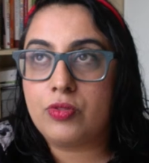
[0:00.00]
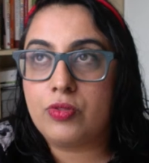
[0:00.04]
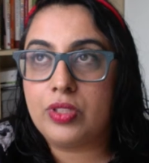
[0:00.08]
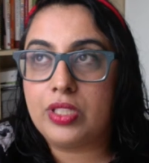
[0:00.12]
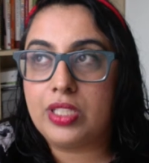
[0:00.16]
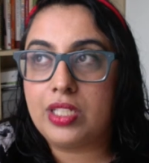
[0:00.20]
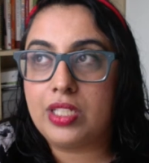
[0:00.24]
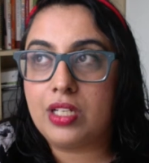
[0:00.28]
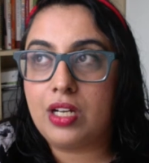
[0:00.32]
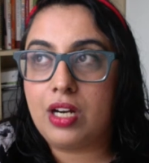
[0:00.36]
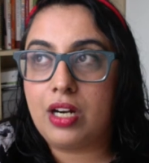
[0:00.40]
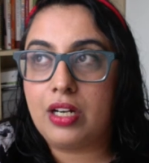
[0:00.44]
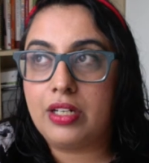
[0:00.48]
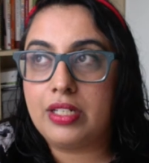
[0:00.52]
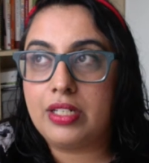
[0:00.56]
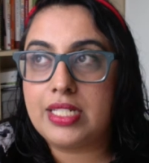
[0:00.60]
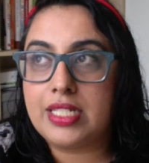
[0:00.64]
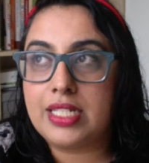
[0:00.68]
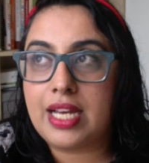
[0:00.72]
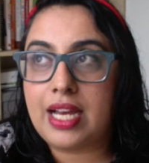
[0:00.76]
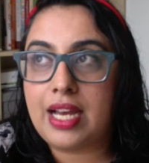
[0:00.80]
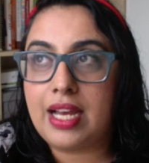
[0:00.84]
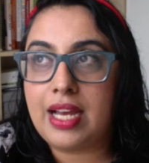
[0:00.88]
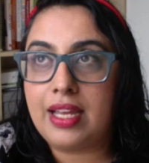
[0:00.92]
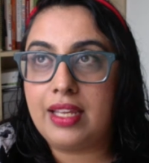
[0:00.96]
really hard
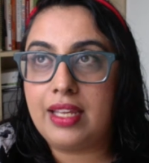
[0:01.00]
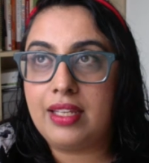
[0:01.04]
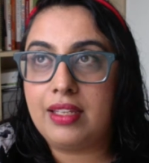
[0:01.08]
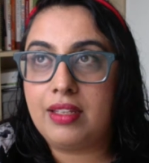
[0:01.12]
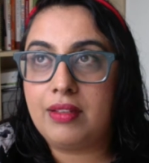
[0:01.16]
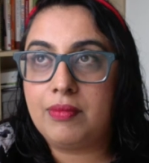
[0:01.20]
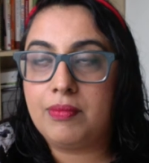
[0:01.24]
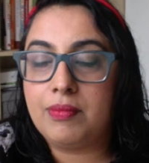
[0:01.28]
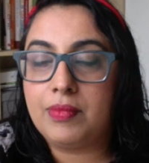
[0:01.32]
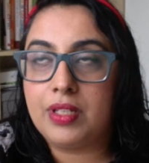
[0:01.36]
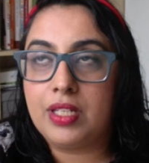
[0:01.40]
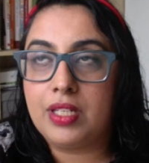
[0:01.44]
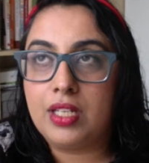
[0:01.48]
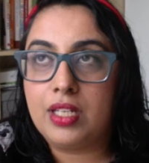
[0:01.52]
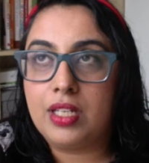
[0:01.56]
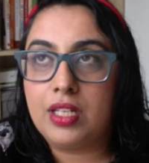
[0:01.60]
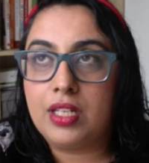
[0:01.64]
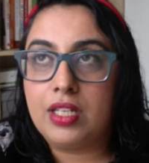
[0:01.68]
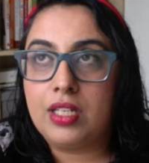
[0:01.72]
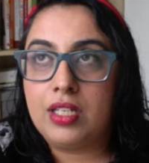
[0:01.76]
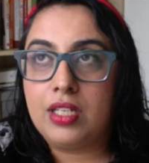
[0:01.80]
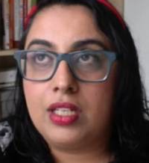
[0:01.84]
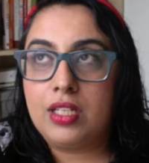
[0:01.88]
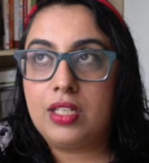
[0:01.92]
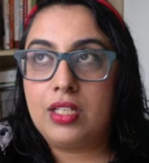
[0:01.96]
time
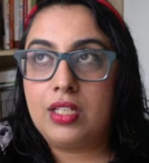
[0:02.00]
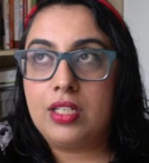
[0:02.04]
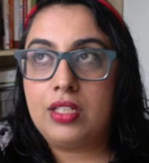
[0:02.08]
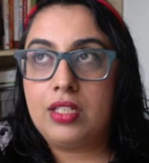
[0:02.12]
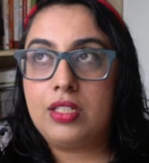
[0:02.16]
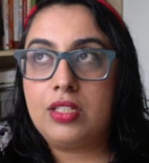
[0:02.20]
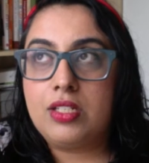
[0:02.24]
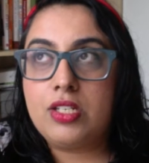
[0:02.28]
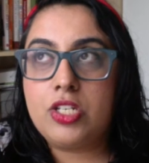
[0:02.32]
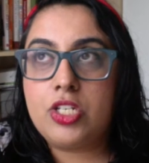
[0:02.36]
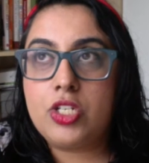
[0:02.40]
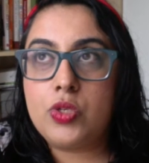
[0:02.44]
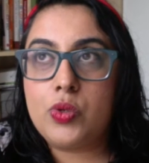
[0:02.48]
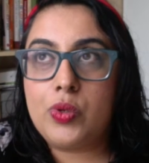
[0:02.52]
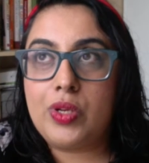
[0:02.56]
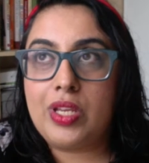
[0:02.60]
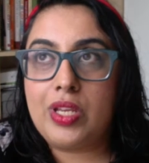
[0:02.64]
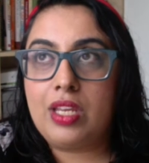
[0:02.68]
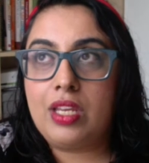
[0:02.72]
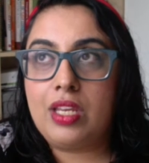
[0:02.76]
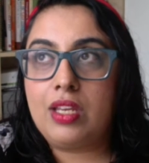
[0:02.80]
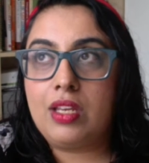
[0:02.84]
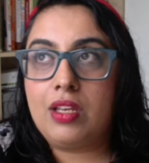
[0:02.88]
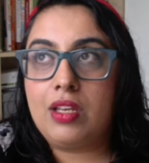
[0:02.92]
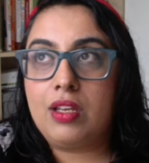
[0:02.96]

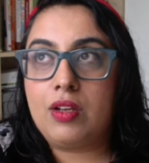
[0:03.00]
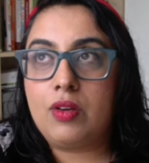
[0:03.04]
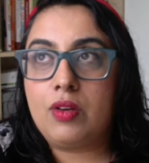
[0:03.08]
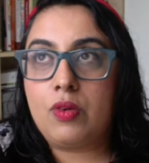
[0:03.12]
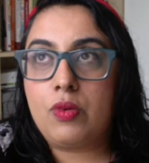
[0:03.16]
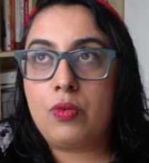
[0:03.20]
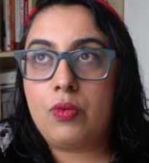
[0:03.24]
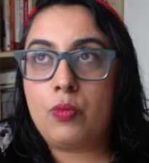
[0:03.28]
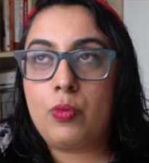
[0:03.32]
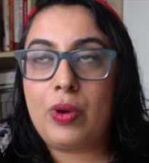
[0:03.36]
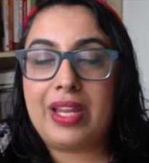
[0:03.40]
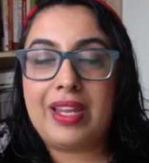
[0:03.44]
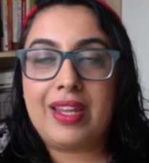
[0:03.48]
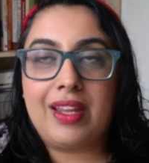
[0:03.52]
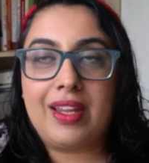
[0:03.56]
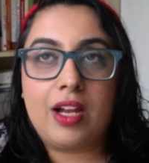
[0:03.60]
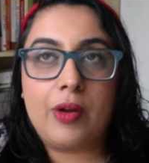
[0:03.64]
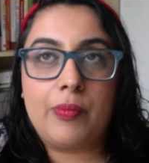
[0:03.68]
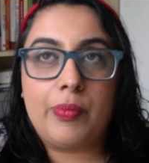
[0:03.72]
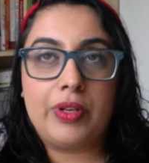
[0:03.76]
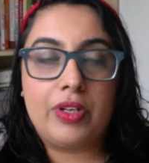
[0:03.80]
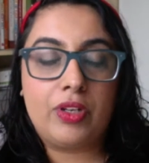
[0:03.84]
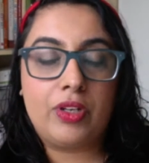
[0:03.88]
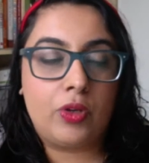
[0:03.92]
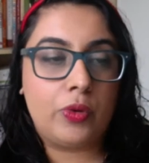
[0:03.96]
waking
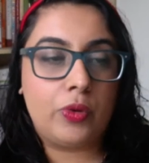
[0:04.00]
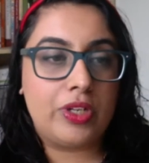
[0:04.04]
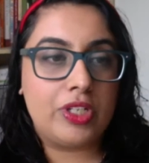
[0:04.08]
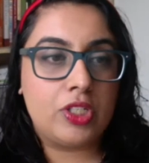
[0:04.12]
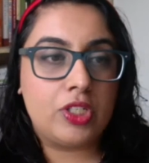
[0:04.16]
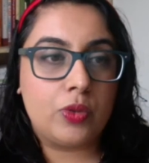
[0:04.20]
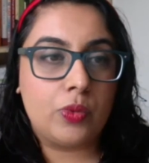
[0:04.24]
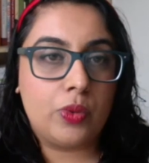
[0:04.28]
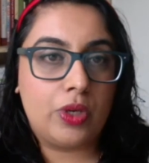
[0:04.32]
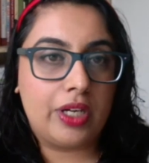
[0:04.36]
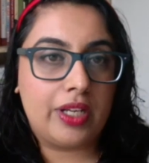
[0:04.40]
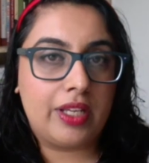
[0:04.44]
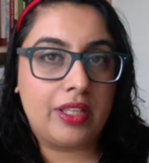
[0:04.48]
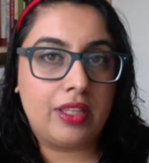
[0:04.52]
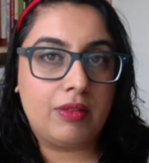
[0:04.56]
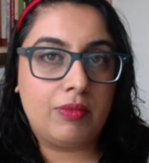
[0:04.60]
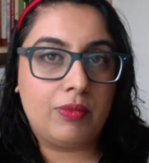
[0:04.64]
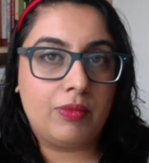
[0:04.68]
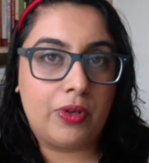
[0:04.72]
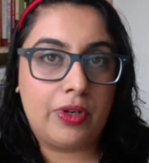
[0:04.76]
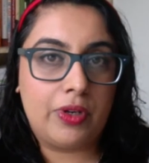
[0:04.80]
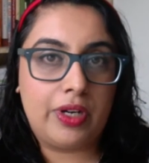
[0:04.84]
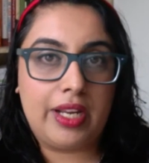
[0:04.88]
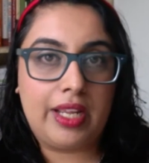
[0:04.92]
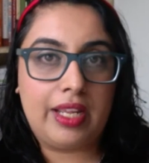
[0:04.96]
up and going to work in the
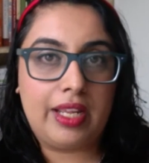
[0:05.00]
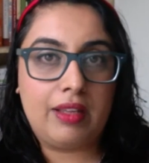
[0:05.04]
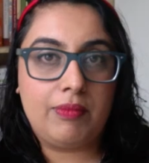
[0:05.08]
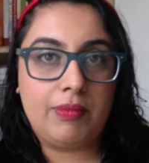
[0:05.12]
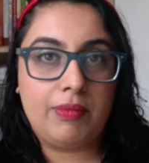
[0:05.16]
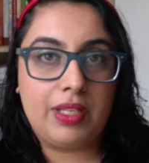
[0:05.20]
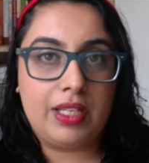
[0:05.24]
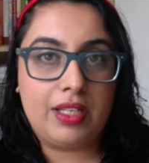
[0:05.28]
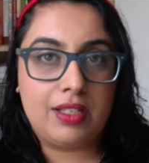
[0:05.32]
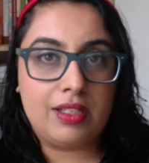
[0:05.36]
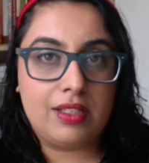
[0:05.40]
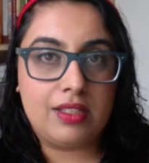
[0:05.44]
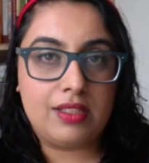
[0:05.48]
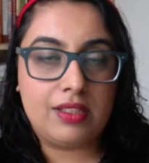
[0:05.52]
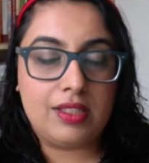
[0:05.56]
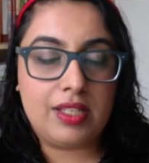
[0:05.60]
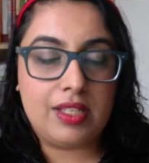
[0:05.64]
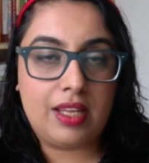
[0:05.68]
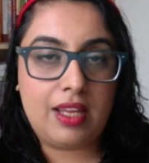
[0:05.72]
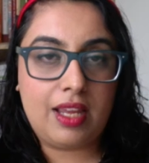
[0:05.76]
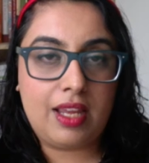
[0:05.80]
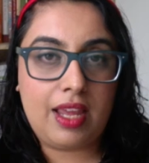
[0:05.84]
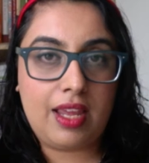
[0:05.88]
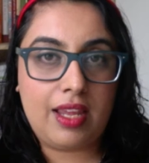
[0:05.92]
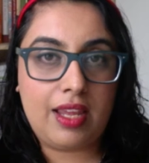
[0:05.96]
morning because
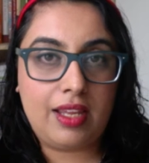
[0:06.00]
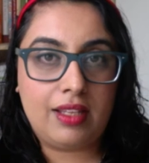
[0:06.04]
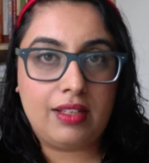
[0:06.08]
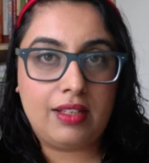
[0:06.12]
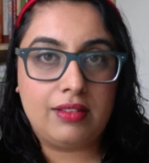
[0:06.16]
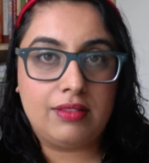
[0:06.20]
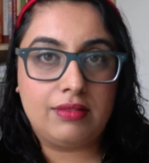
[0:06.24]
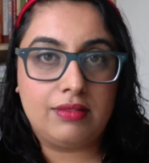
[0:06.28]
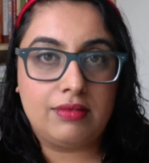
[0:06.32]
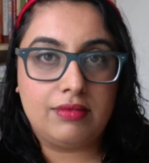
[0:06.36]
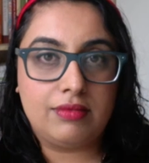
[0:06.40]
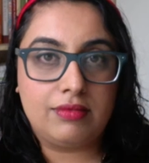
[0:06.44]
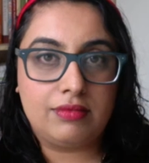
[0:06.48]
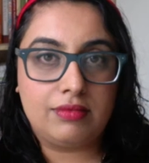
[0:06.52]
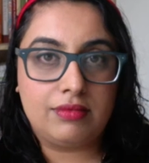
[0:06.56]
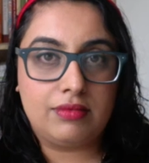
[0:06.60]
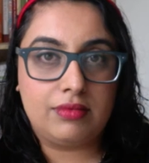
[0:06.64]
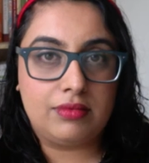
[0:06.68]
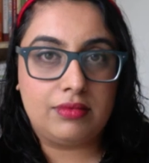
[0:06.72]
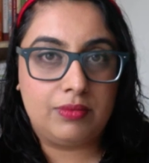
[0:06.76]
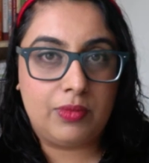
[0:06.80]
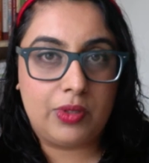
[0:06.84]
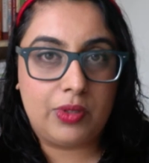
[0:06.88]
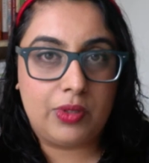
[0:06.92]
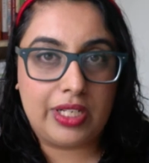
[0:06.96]
they hate
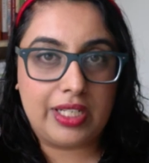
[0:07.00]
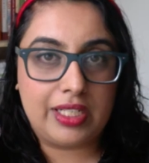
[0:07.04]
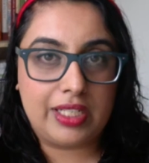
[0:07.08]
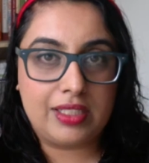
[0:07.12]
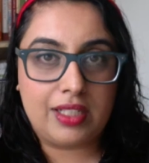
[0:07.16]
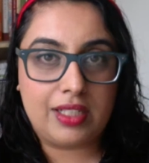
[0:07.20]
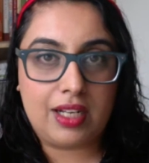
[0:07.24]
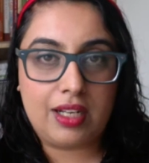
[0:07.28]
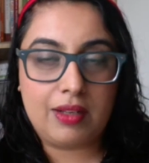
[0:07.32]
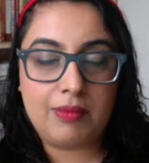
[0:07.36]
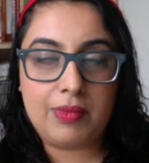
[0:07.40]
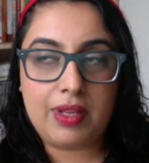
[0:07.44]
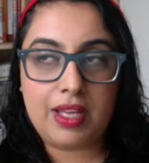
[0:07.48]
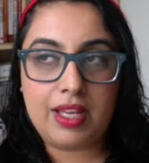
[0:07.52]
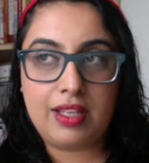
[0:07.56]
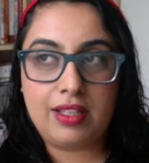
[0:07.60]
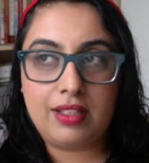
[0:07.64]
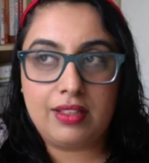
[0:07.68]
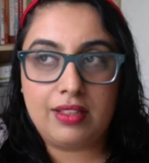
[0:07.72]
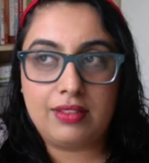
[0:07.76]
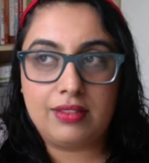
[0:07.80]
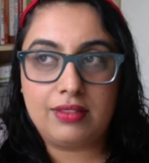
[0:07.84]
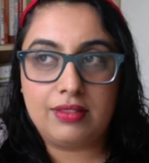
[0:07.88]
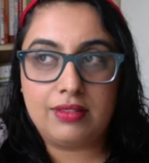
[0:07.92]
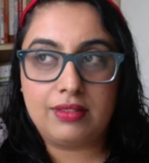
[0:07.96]
morning time,
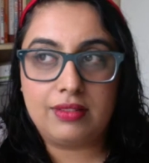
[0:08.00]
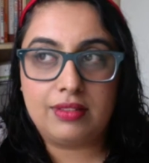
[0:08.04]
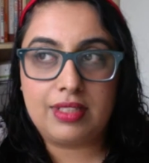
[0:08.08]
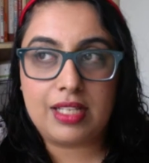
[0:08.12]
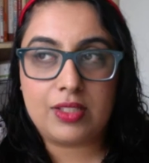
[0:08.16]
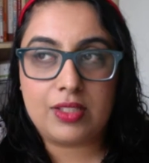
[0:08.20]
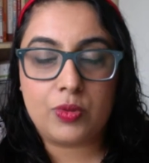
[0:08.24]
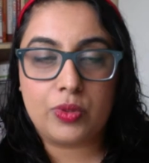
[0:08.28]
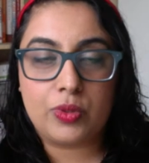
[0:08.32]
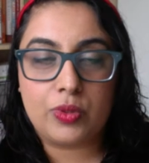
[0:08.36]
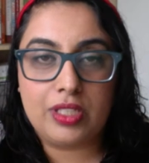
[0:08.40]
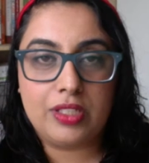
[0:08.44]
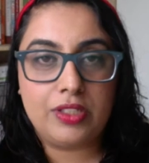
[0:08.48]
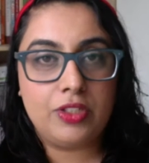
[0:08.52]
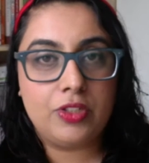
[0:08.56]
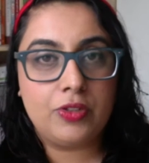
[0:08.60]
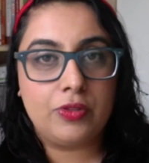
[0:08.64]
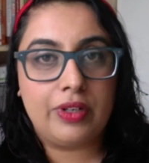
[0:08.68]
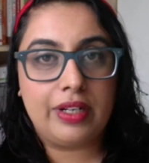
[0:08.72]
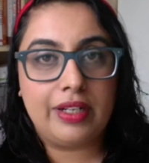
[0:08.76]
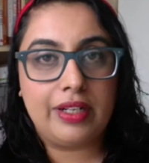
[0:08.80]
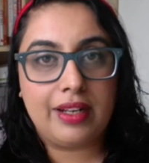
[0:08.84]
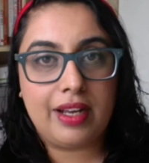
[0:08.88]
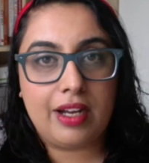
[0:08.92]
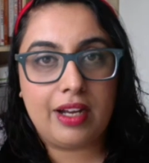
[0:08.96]
and that's what they do
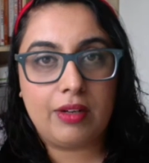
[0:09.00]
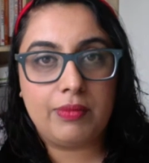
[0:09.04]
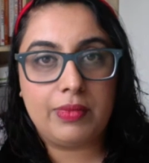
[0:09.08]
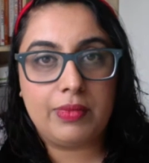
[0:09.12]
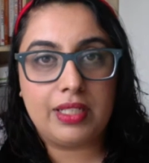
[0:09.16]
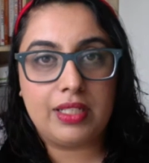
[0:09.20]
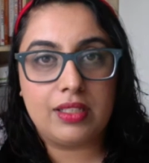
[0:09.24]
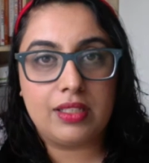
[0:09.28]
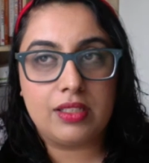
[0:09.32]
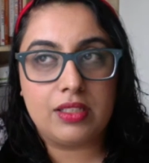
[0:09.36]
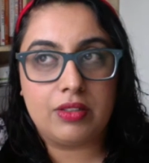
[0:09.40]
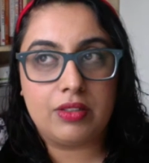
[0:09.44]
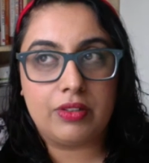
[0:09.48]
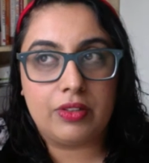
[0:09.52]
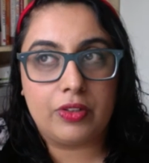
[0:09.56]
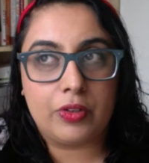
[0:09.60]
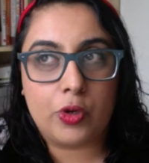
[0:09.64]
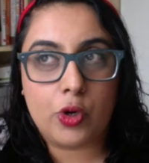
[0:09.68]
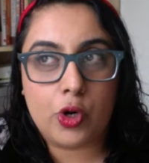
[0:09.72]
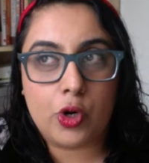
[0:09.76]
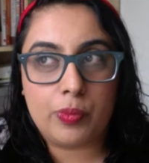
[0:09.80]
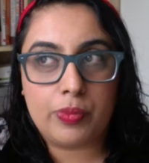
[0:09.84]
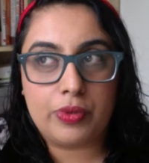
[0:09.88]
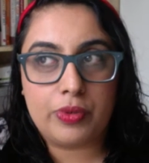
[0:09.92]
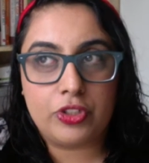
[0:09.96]
right now because they're in a
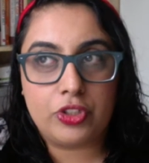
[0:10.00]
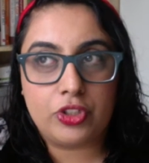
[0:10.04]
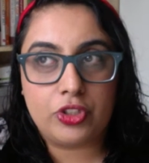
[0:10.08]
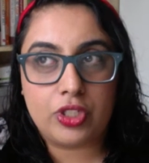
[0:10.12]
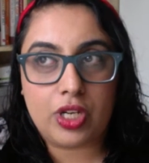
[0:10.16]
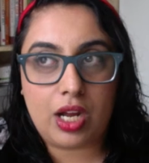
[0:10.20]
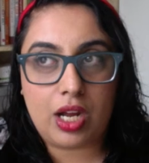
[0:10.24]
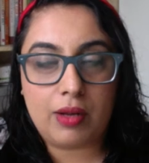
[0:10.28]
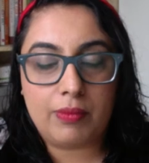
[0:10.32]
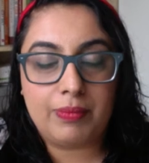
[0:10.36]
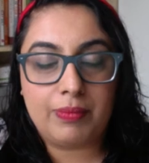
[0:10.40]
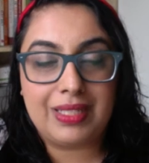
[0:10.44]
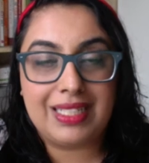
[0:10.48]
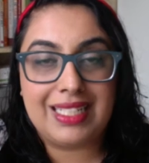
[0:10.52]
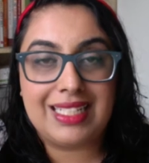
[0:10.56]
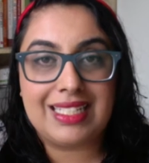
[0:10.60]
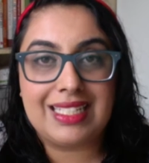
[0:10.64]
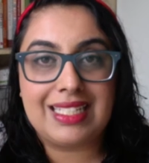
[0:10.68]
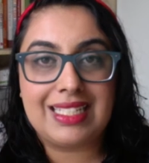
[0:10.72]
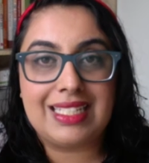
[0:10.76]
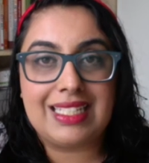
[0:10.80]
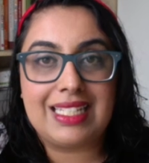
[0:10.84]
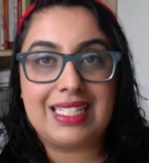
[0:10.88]
corporate job, but it